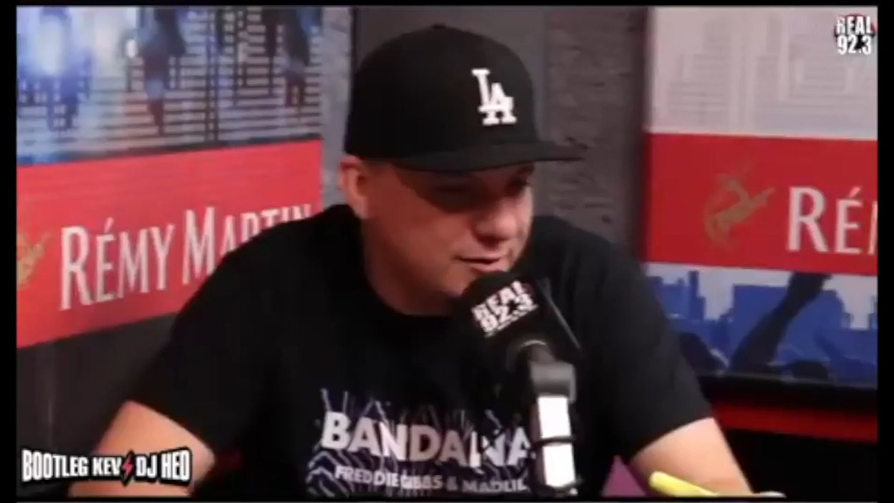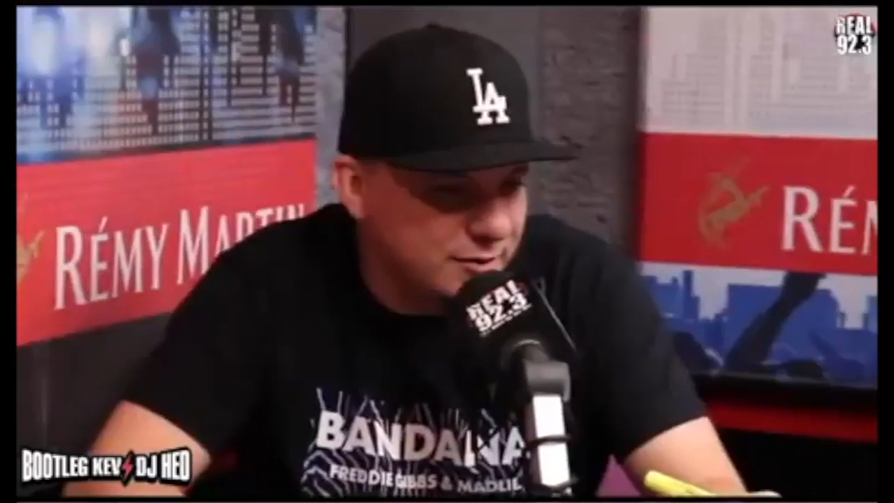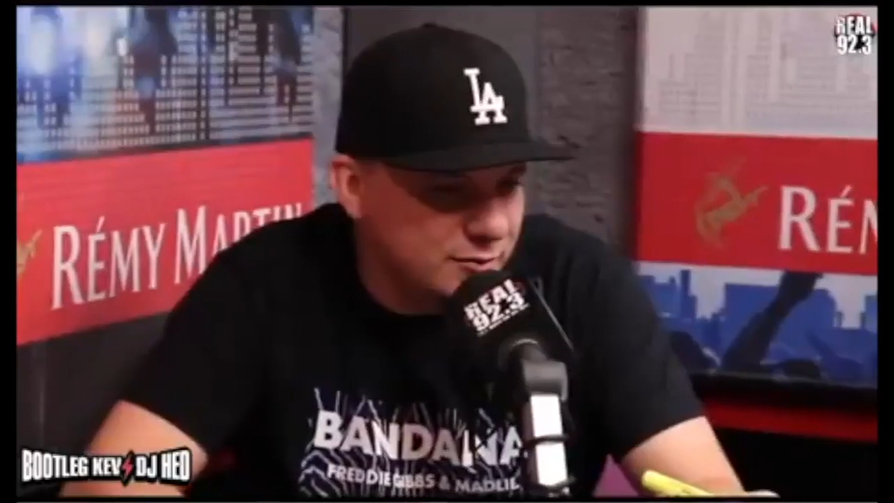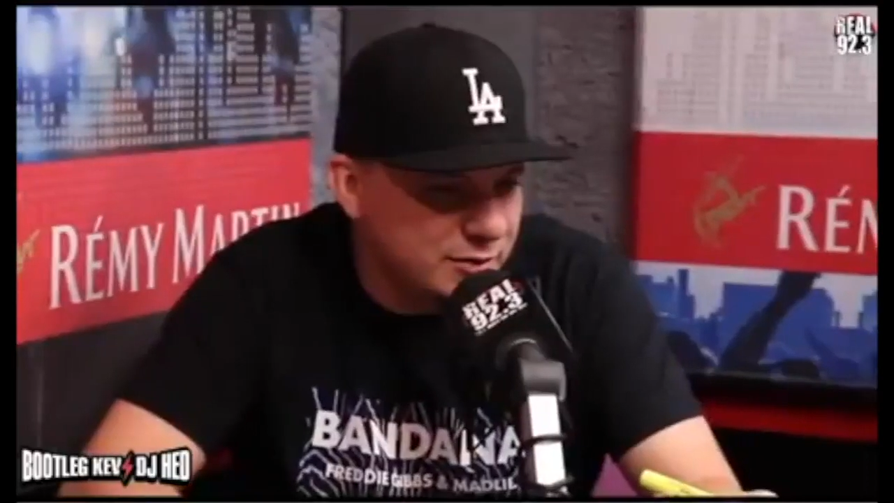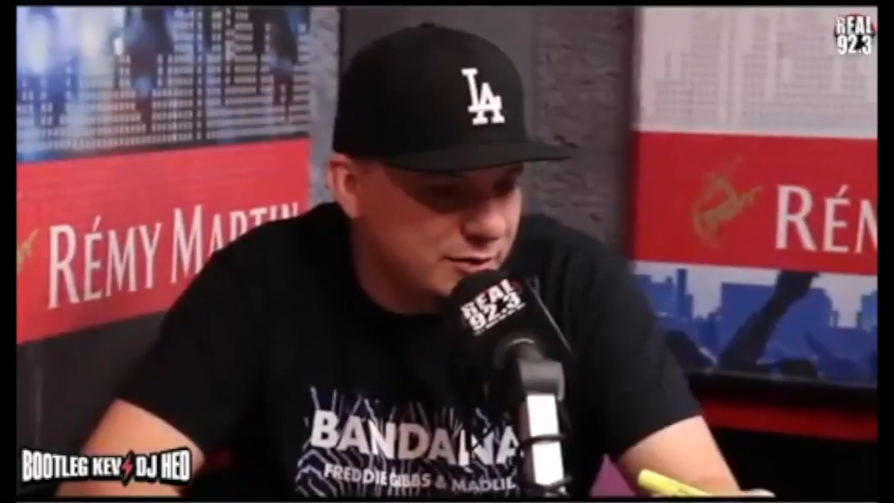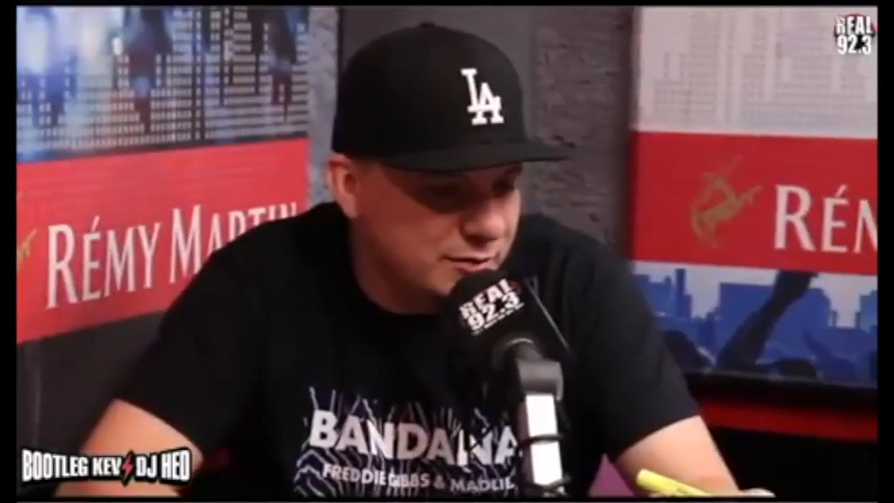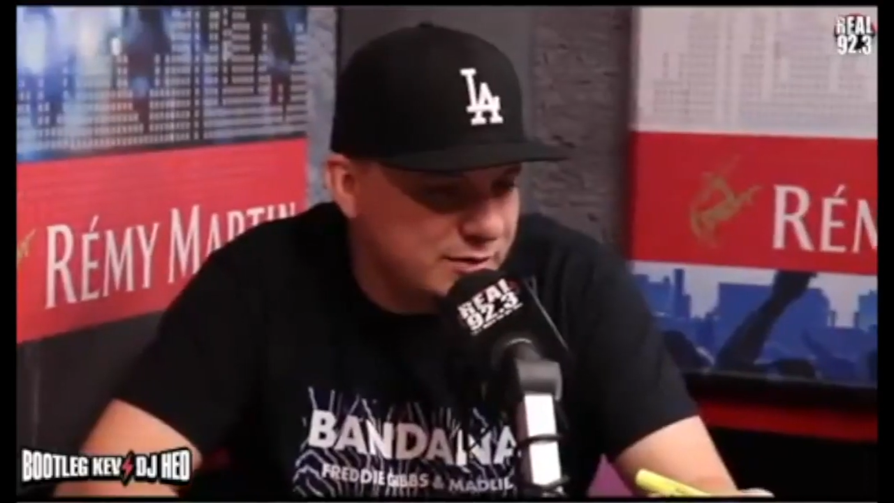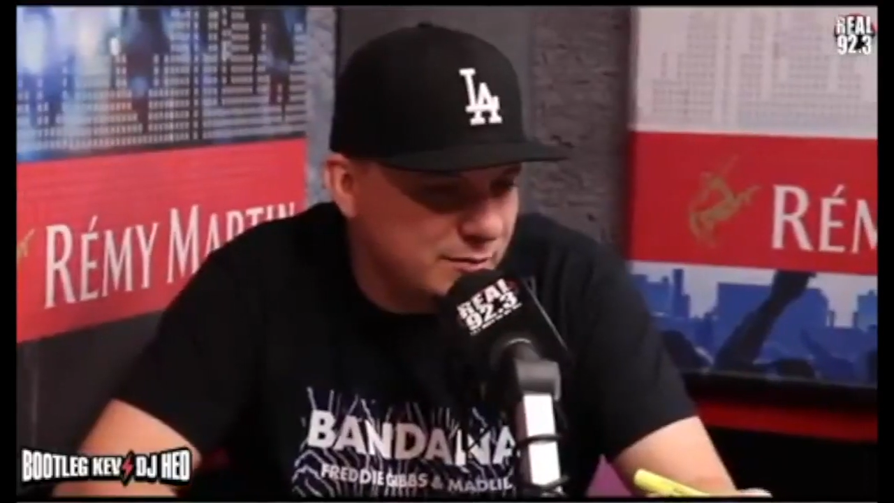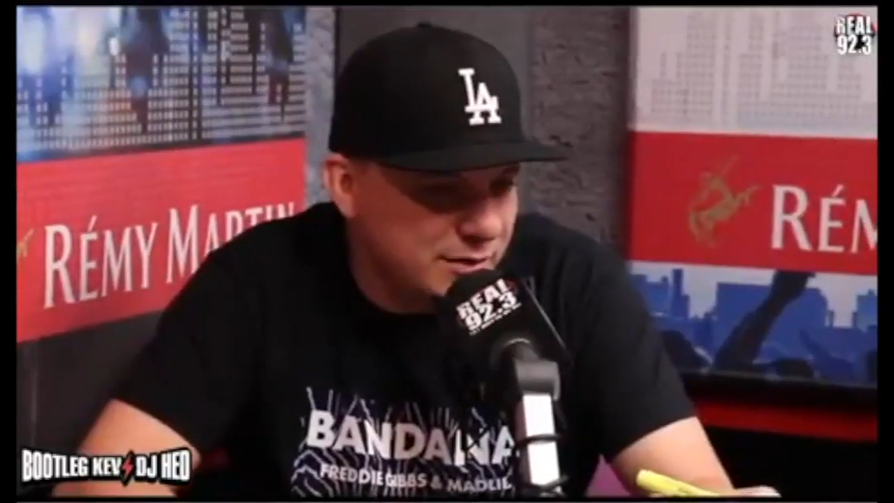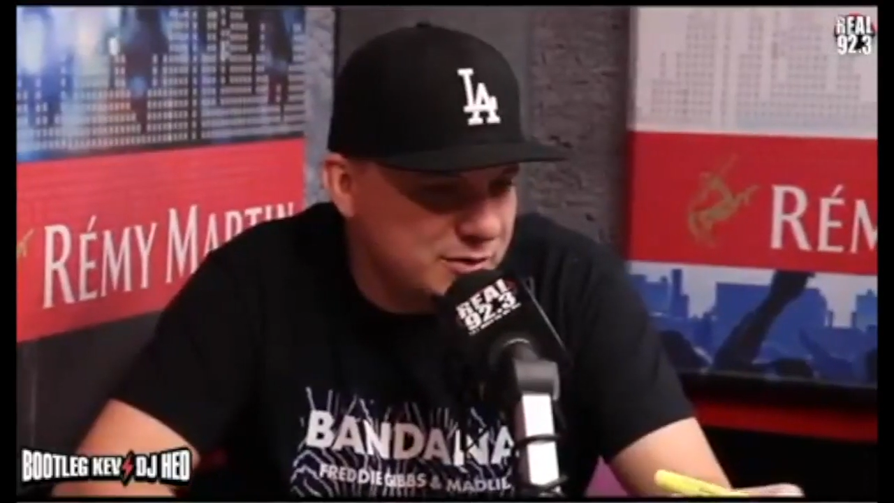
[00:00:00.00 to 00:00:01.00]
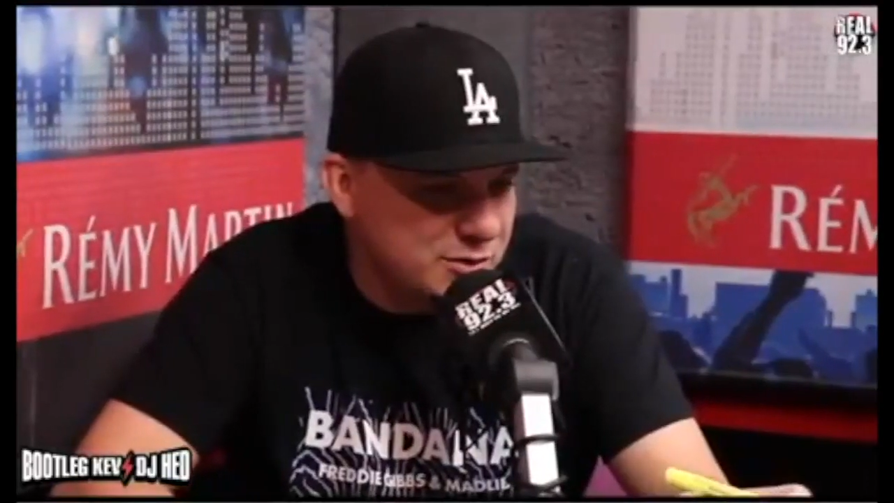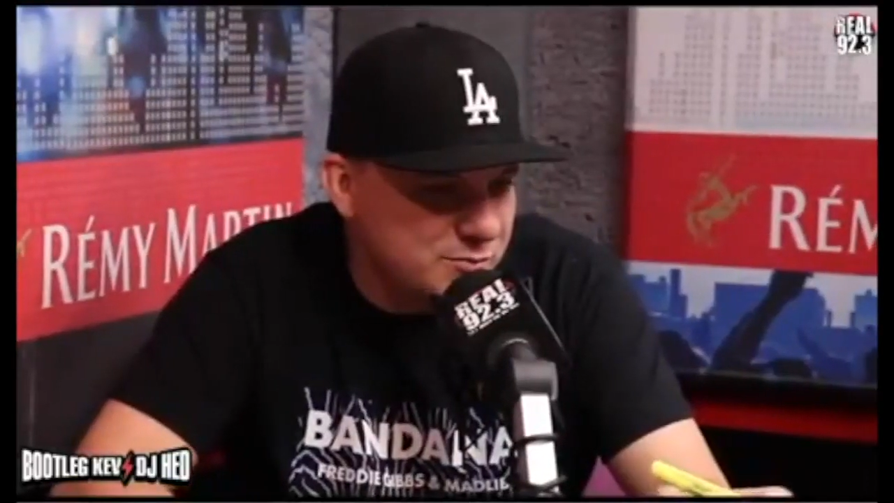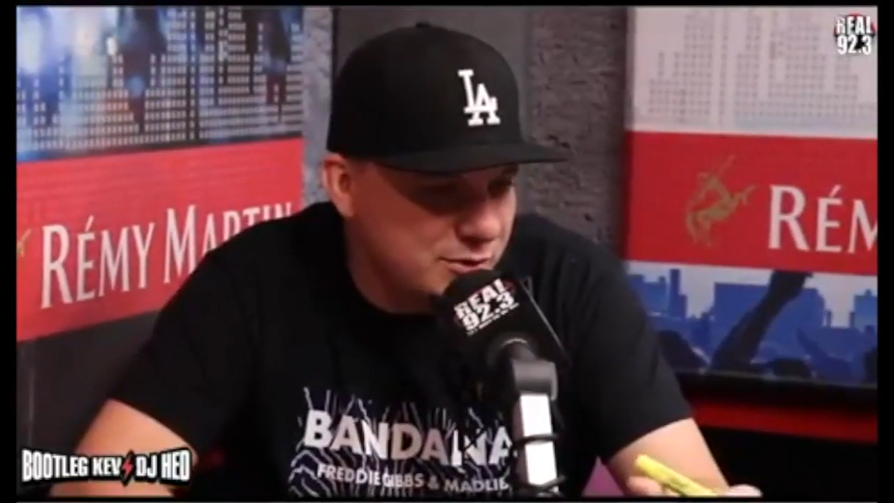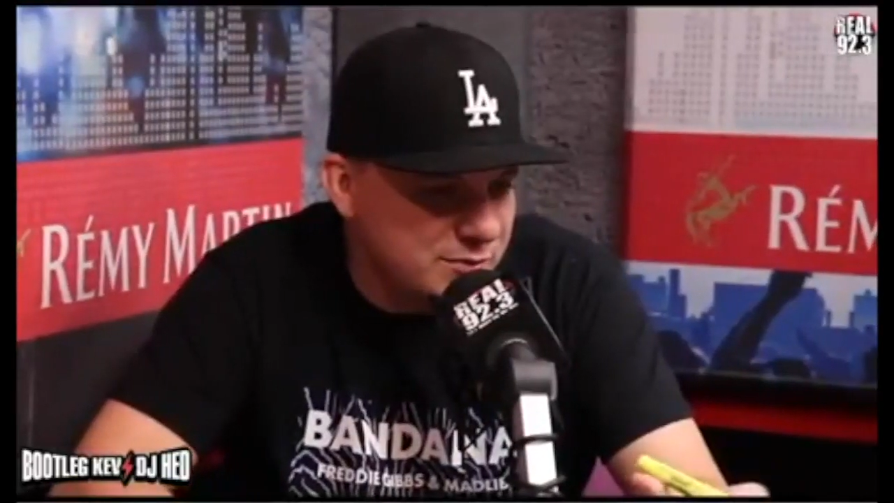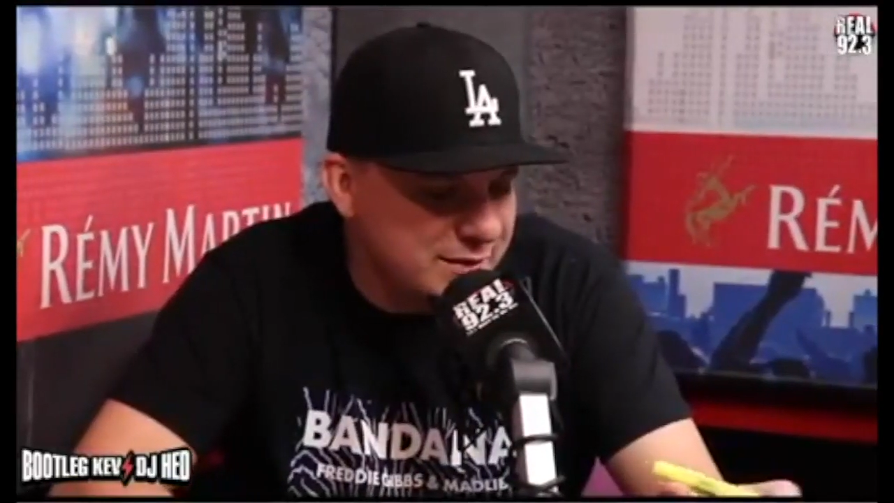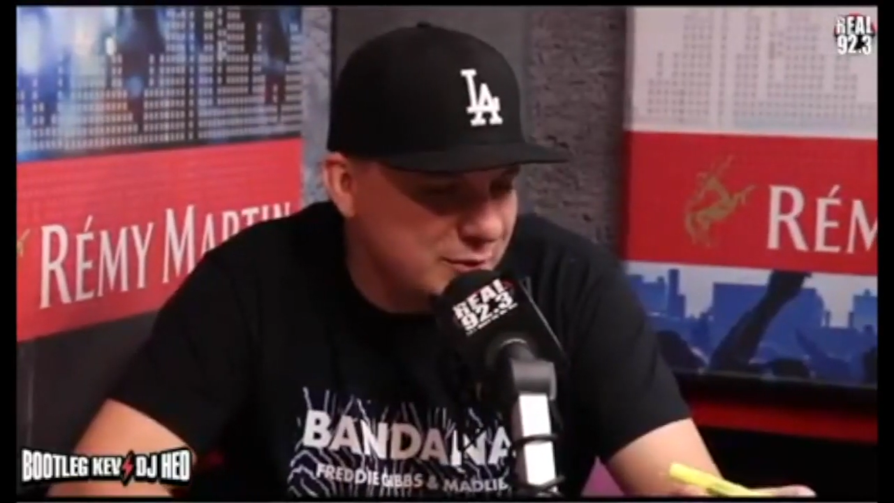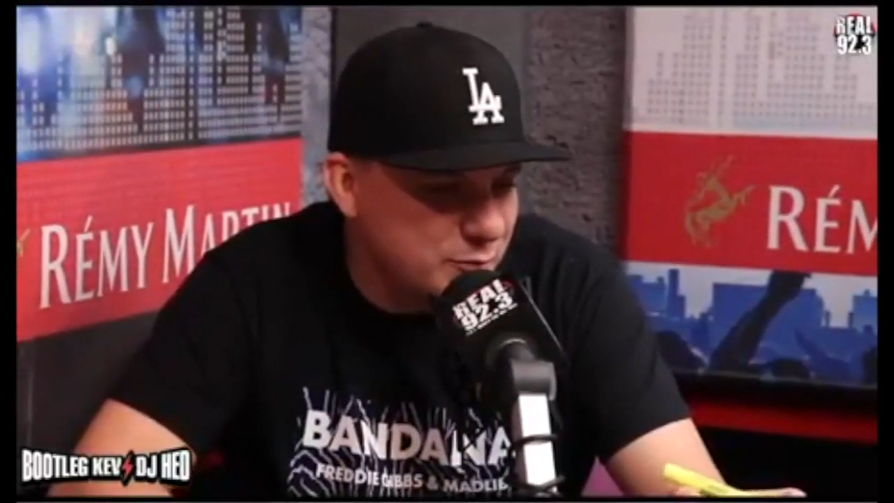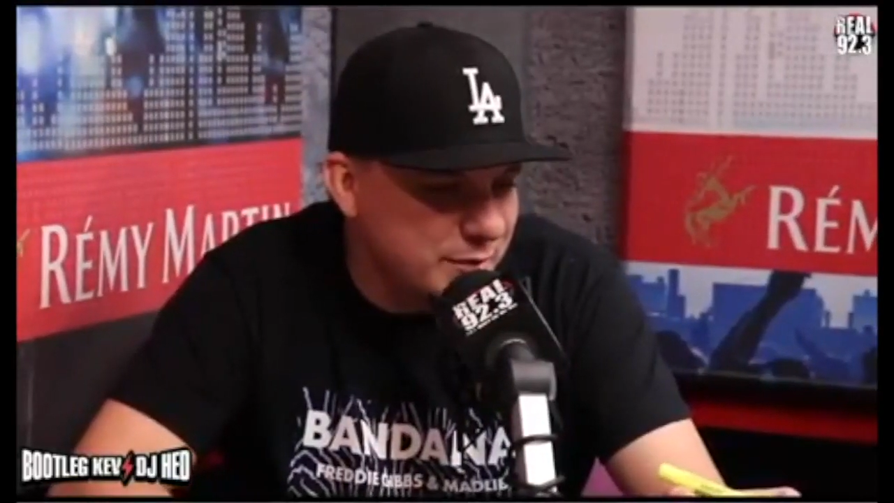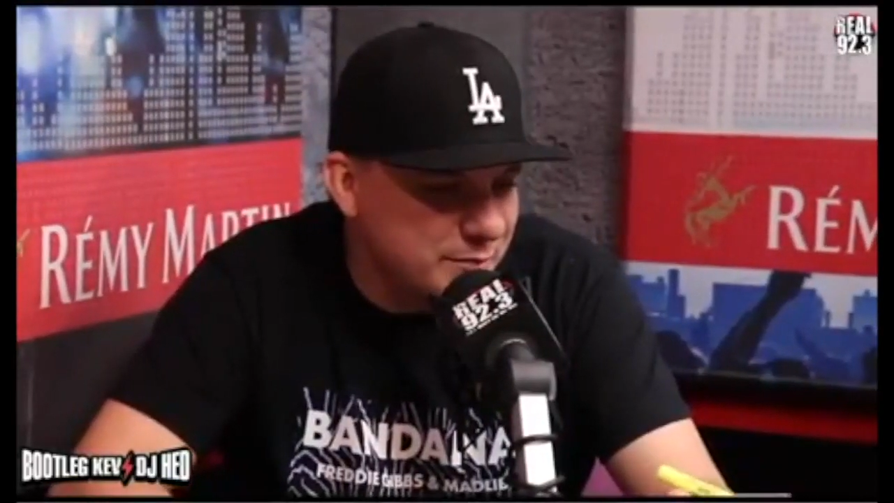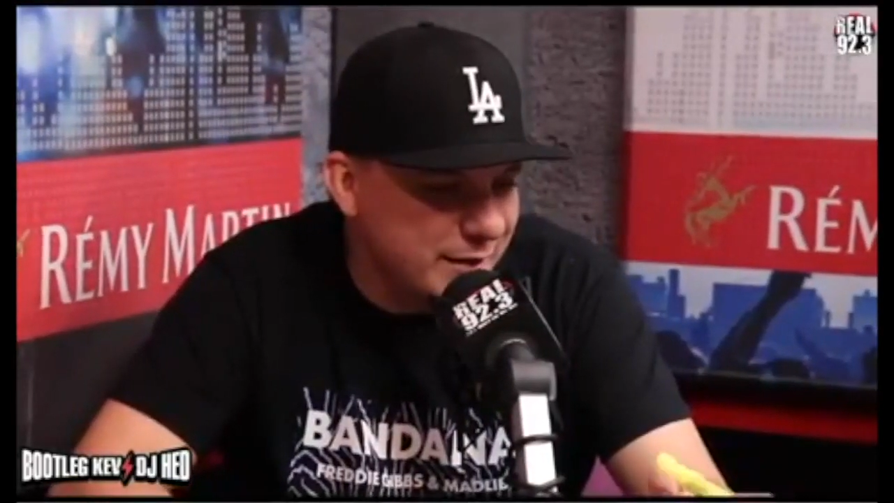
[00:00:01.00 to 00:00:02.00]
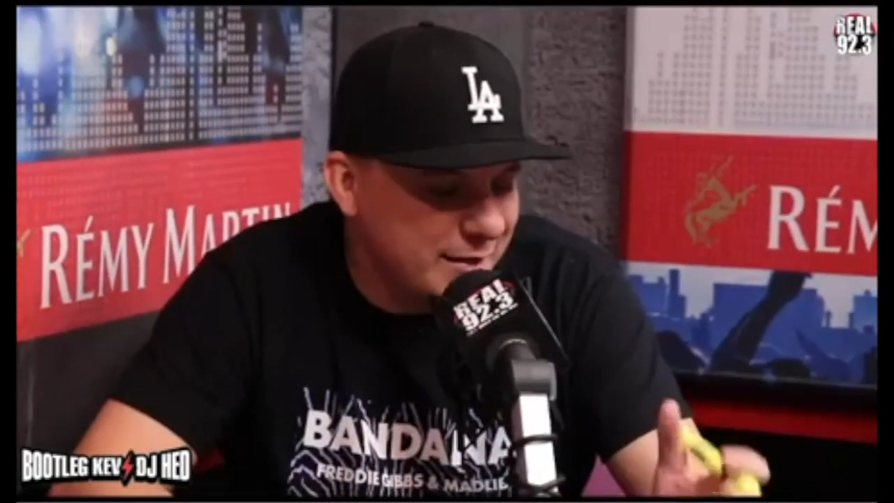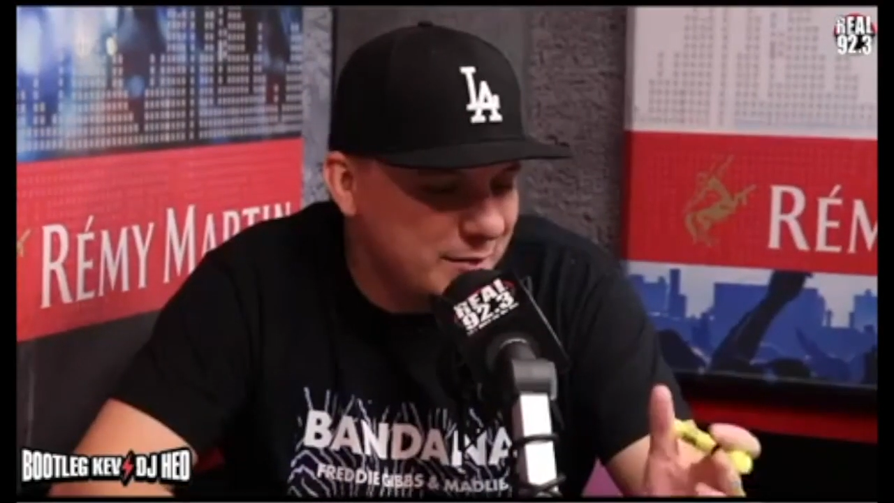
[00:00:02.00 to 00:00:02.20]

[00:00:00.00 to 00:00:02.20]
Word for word: you were, you know, we're talking about the Jim Jones thing, you being petty,